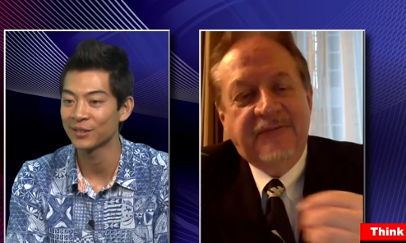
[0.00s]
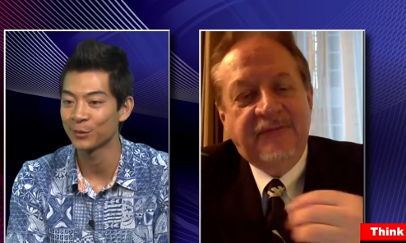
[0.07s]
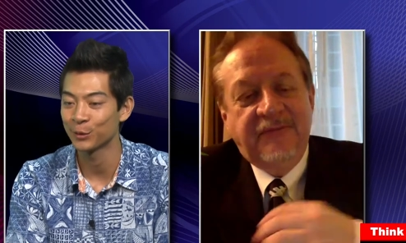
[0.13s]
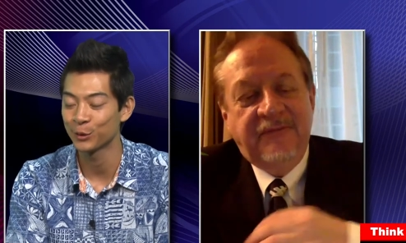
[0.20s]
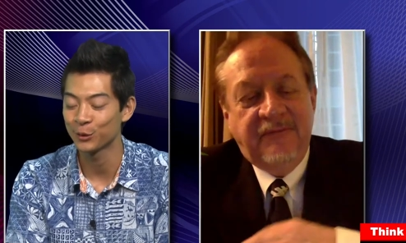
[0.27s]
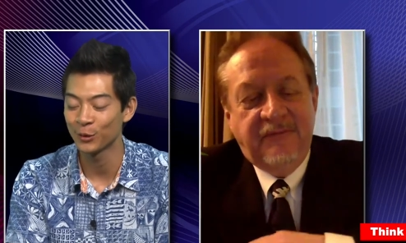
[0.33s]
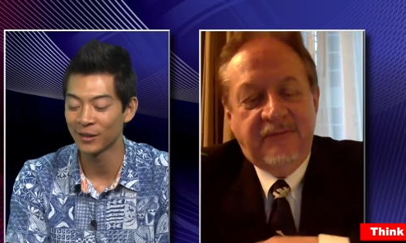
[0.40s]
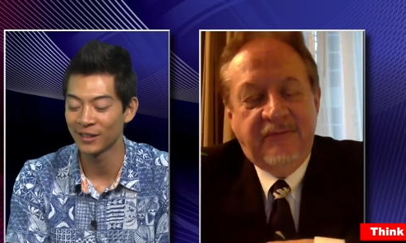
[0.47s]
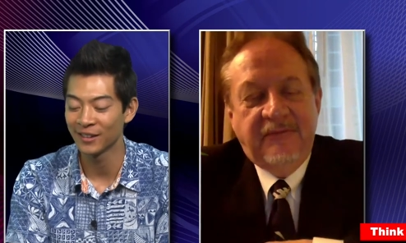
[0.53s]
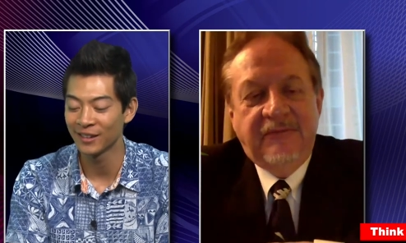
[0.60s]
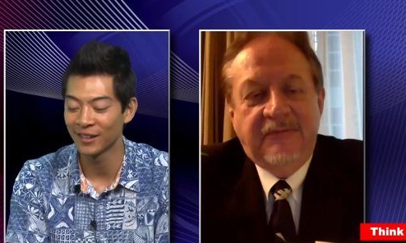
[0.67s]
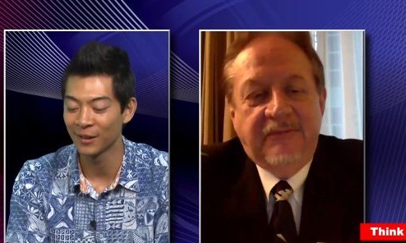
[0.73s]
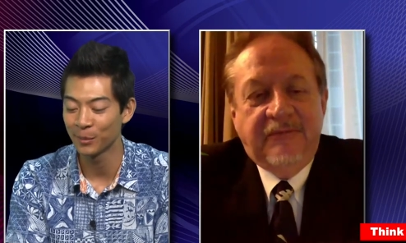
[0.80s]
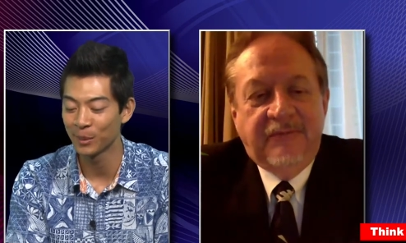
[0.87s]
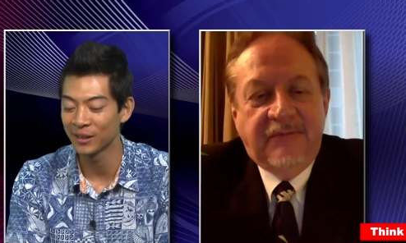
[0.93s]
Speaker 1: We're trying
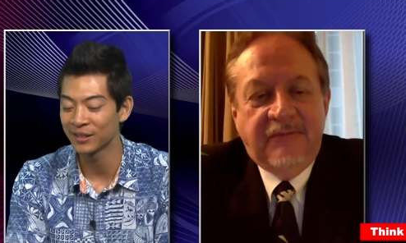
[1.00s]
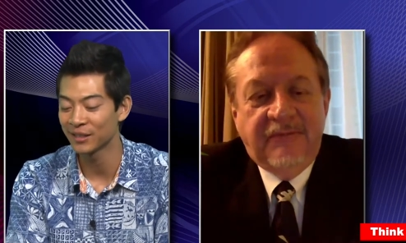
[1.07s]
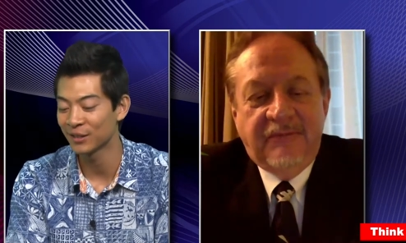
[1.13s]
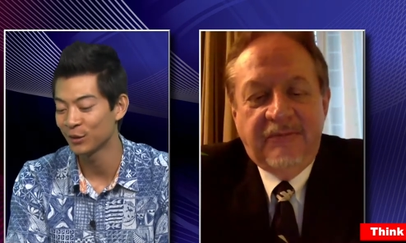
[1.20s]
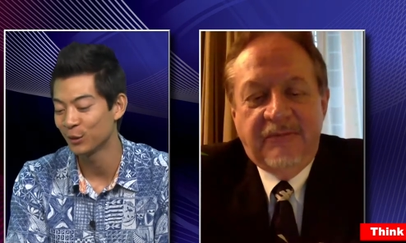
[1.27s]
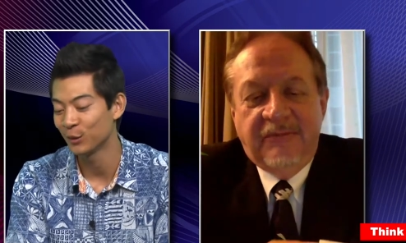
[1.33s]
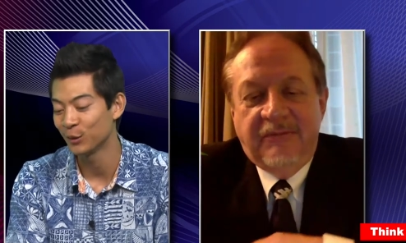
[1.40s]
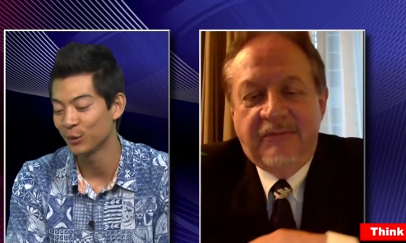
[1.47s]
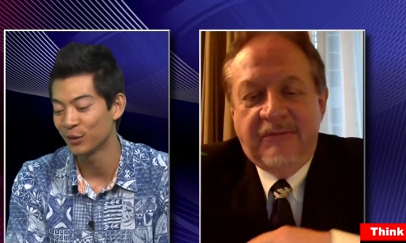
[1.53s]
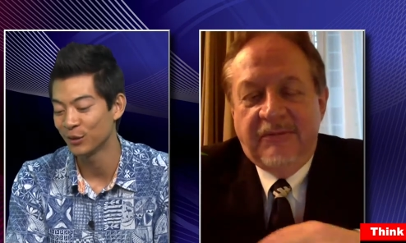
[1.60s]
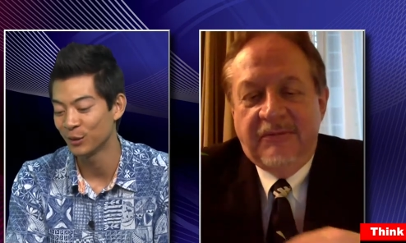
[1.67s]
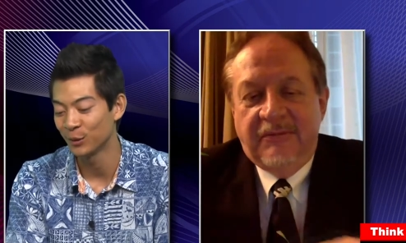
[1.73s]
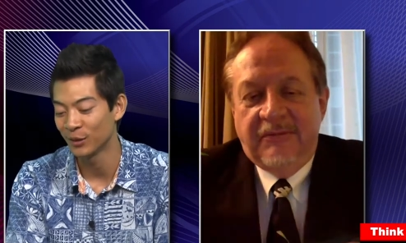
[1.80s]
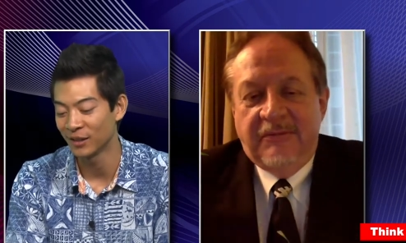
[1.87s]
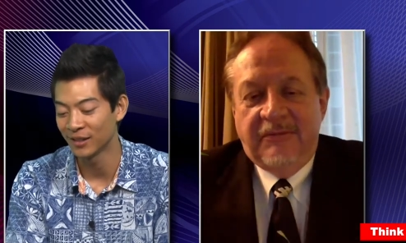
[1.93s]
our best to,
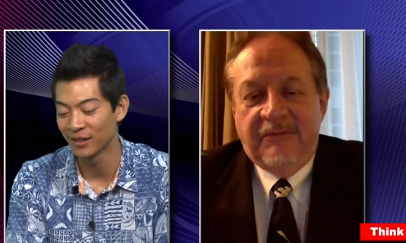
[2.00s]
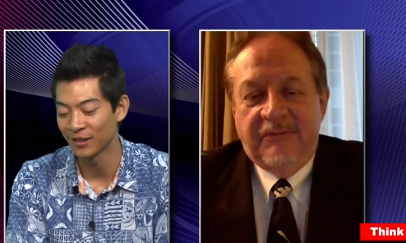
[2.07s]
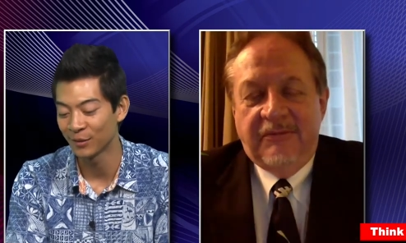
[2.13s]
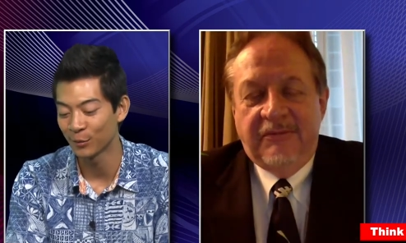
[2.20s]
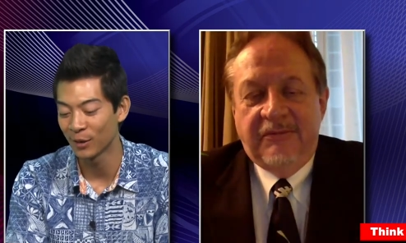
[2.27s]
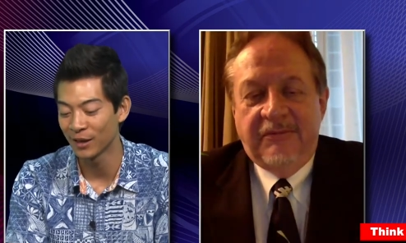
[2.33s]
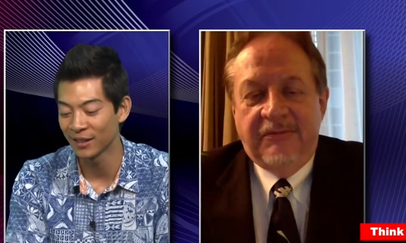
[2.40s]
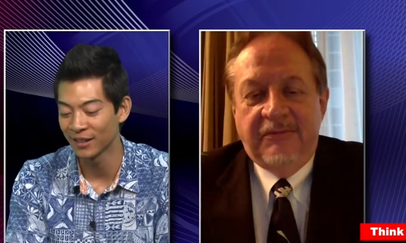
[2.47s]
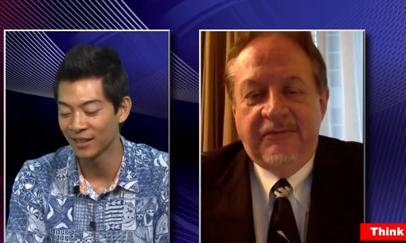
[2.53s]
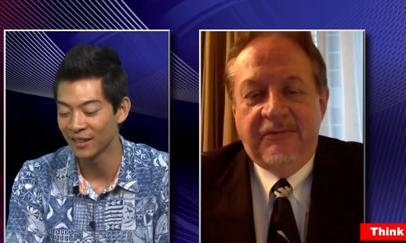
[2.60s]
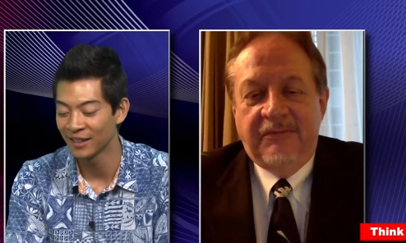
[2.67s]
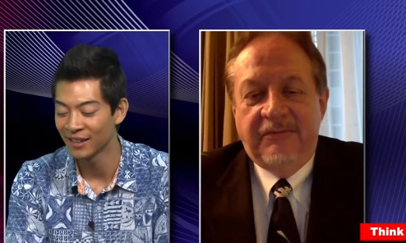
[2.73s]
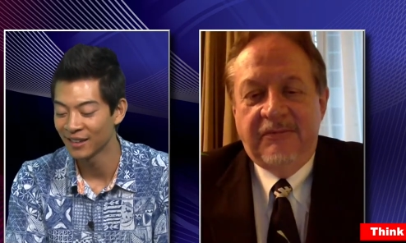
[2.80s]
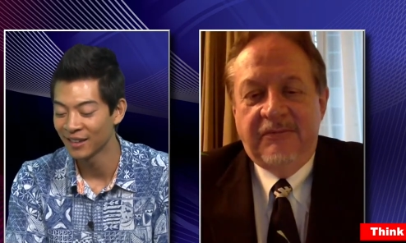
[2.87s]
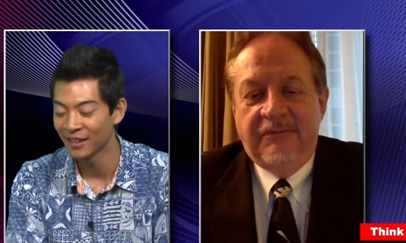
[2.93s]
to uh, rally
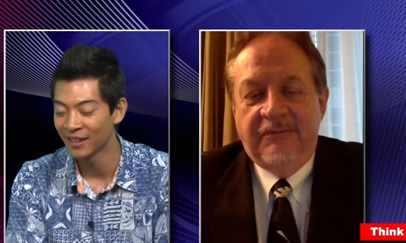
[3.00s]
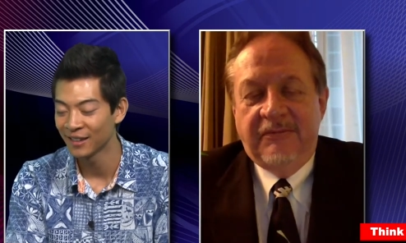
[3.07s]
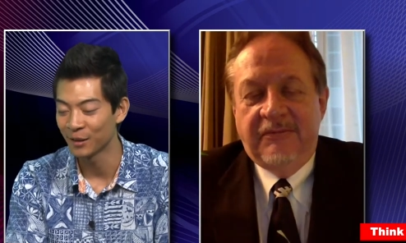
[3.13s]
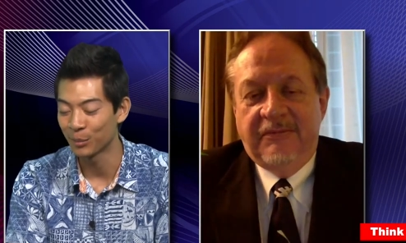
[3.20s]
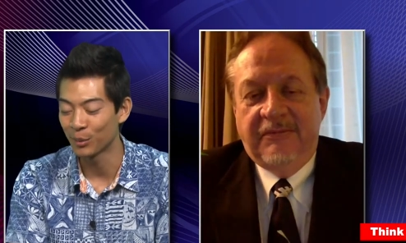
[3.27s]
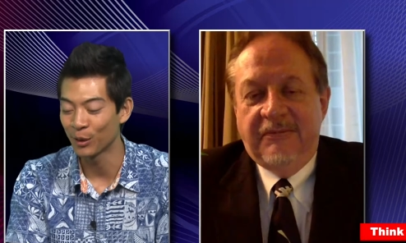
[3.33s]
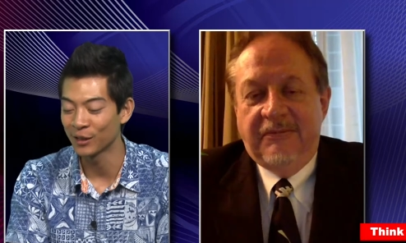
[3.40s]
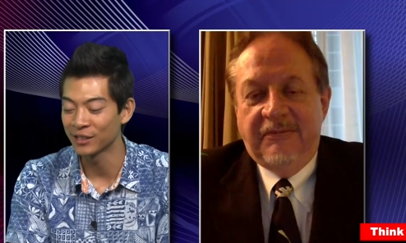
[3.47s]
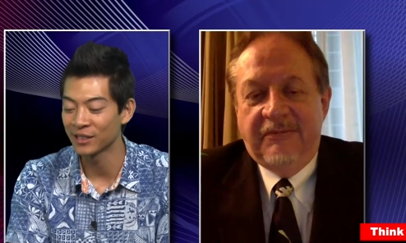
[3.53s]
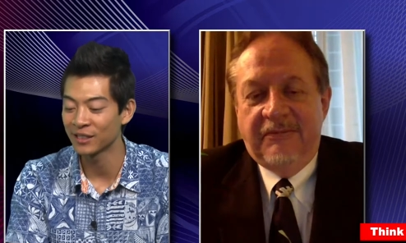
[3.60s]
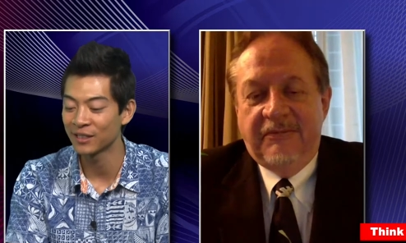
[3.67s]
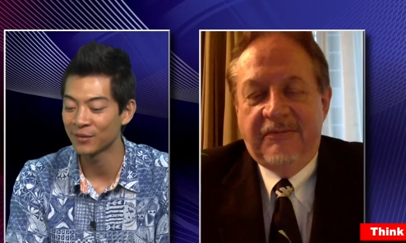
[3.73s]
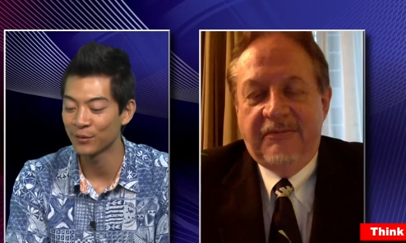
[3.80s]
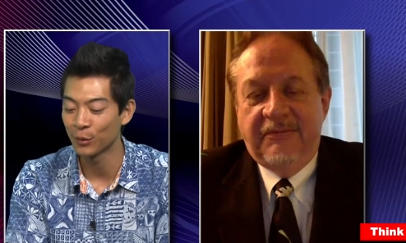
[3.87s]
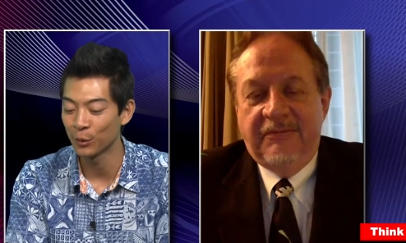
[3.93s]
the
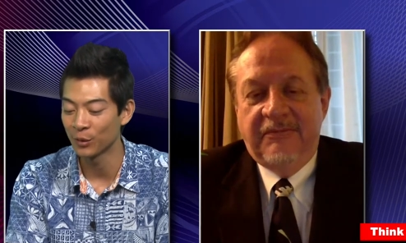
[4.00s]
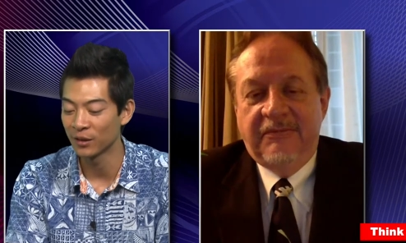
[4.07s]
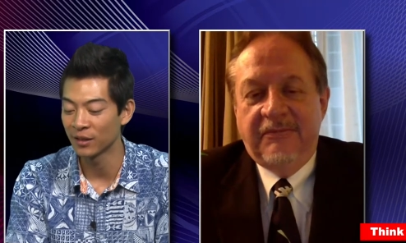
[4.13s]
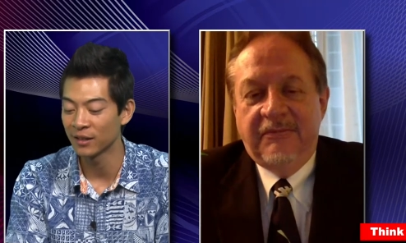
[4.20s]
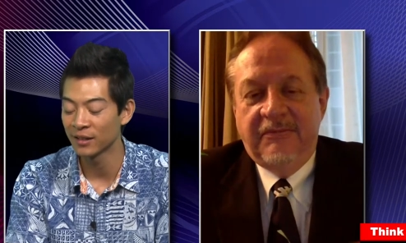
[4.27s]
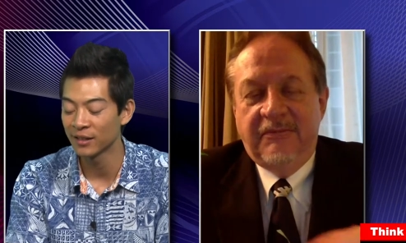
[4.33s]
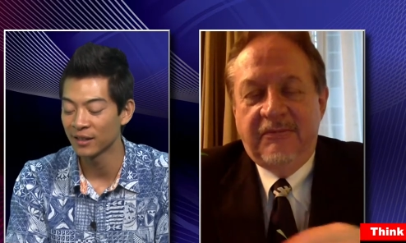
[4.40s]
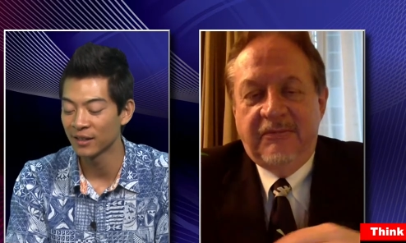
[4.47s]
project forward.